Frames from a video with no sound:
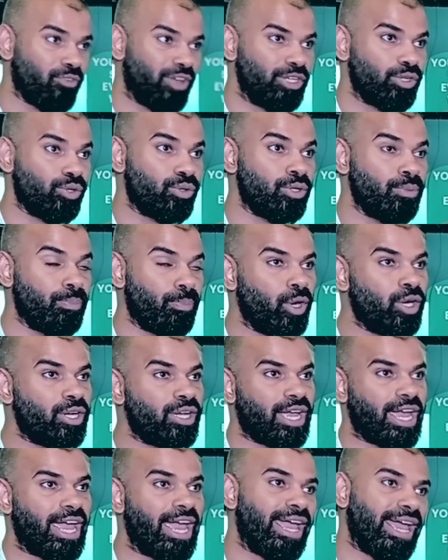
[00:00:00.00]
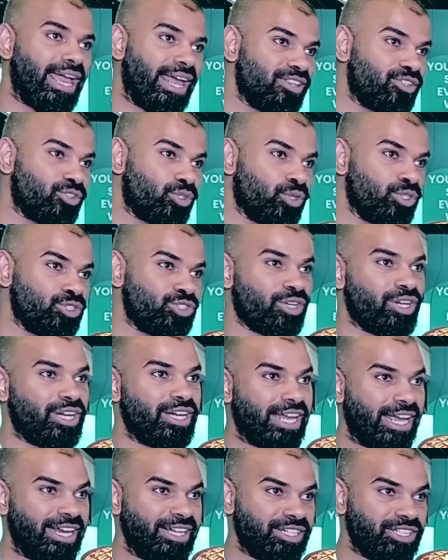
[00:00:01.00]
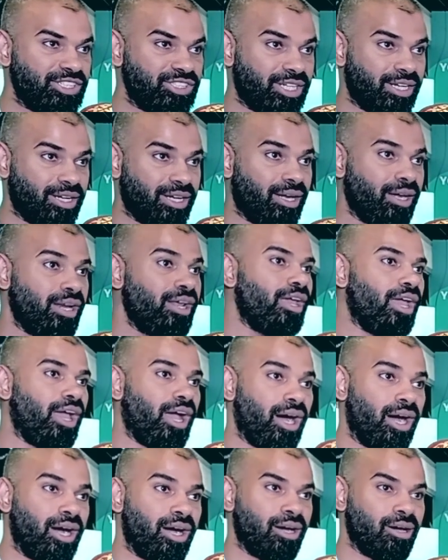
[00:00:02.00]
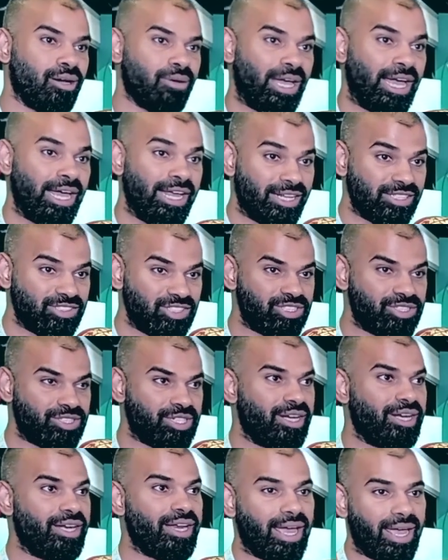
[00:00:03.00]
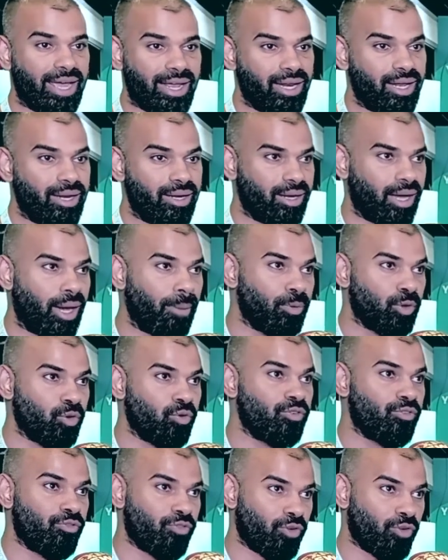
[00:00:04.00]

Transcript: where you can book a health coach or a dietitian, uh, a registered and an approved